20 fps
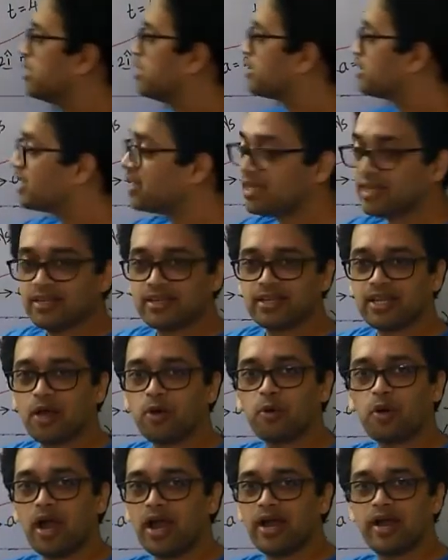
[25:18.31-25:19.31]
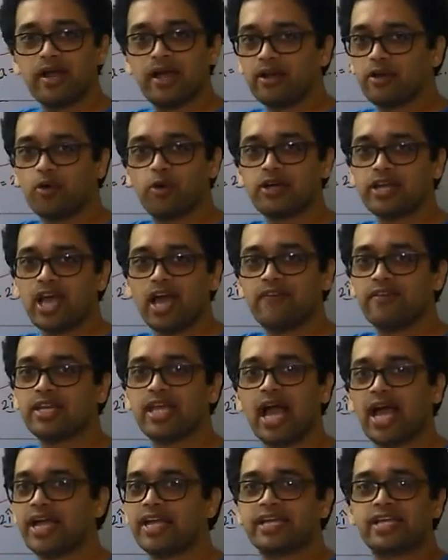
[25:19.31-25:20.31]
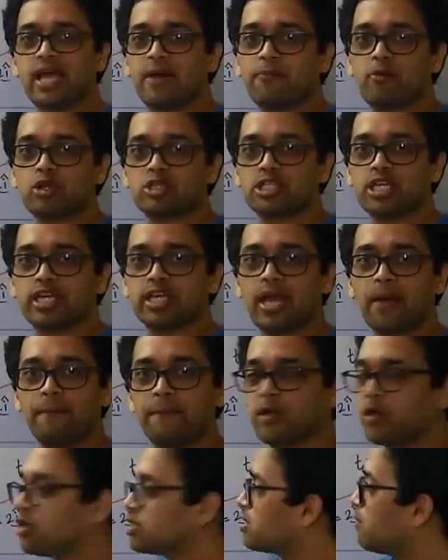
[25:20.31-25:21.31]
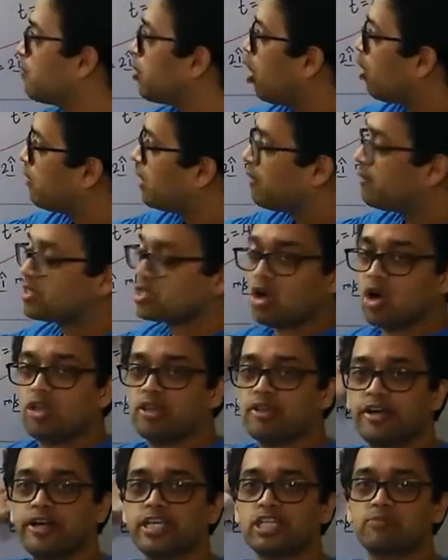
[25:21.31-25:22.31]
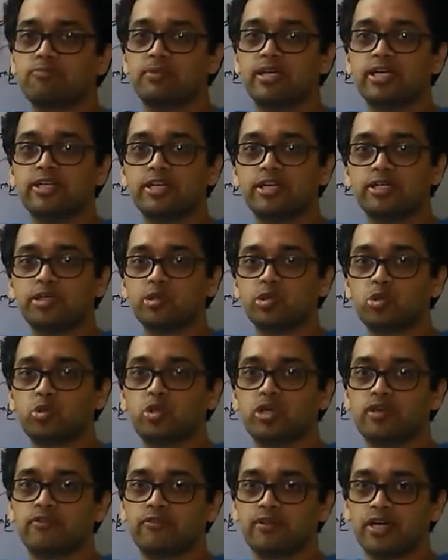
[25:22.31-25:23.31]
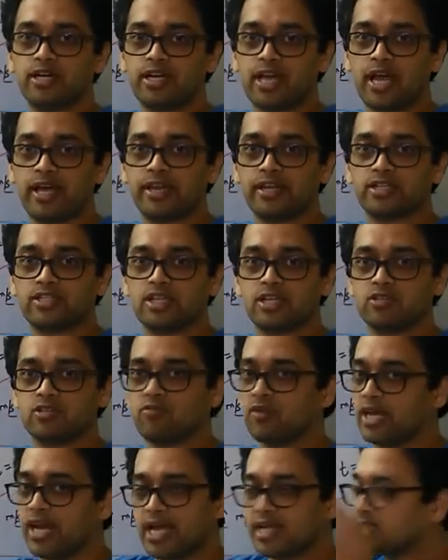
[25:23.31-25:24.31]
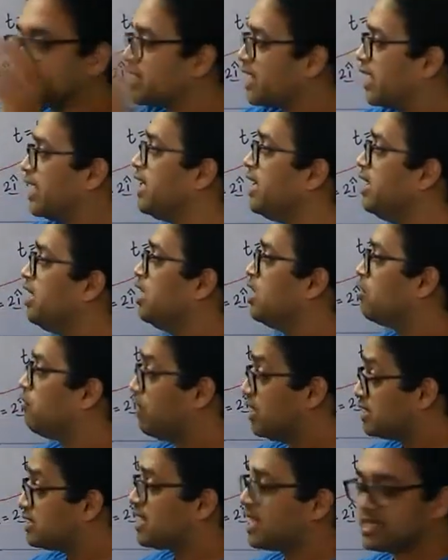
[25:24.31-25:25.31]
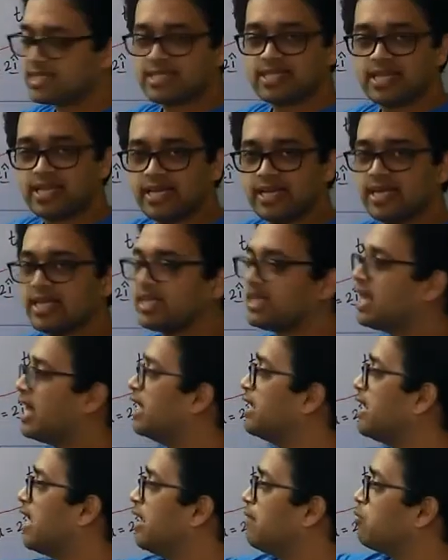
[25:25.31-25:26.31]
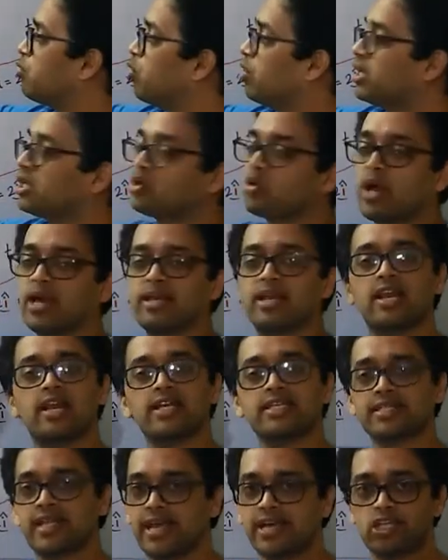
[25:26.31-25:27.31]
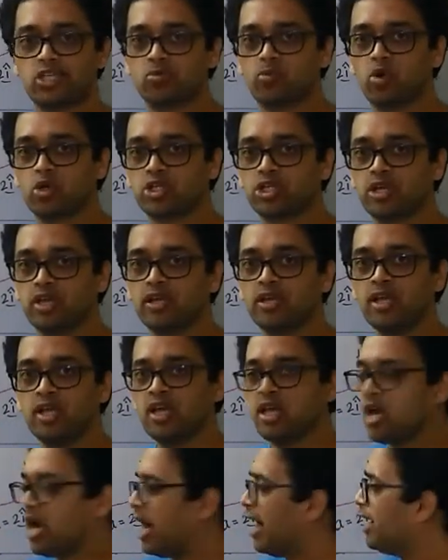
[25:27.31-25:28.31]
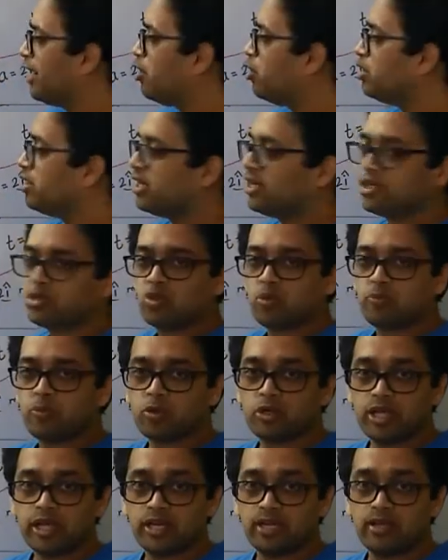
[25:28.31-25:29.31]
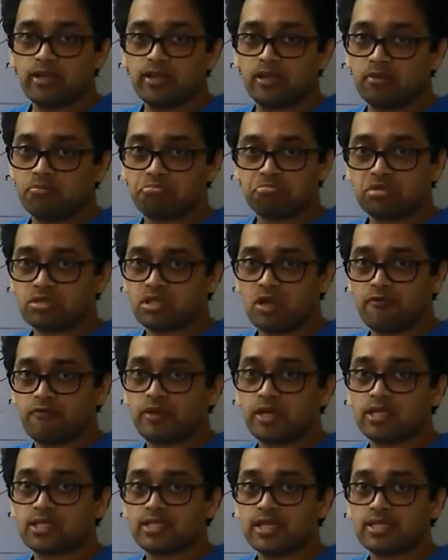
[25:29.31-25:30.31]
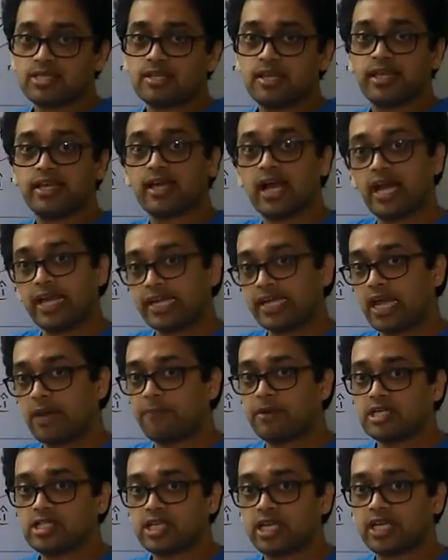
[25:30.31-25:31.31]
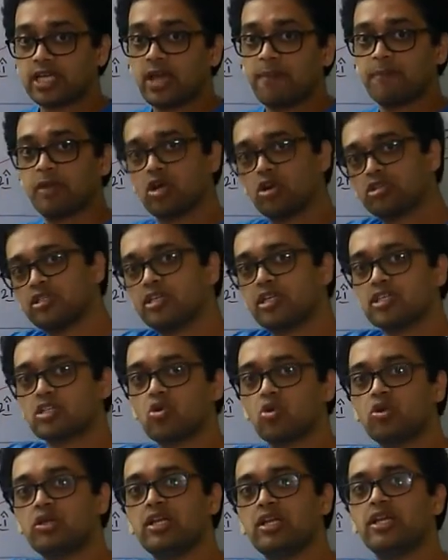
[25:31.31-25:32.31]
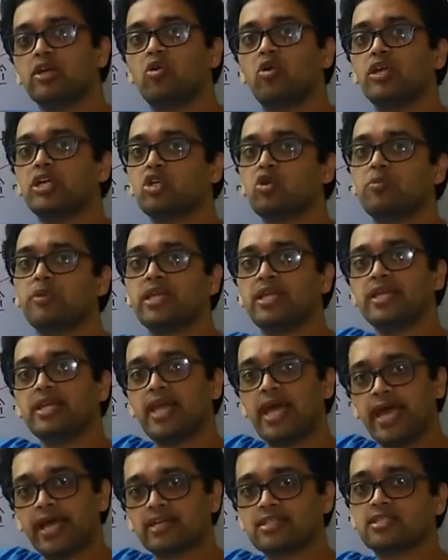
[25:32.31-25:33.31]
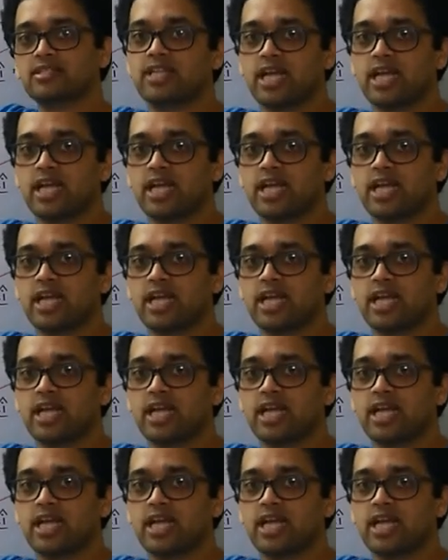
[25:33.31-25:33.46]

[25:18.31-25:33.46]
See, now I don't have any I cap or j cap because the problem is already split into two different directions. Once I say that I am going to analyze x motion, I don't need to put any suffixes like I cap and j cap because it is only going to be in x.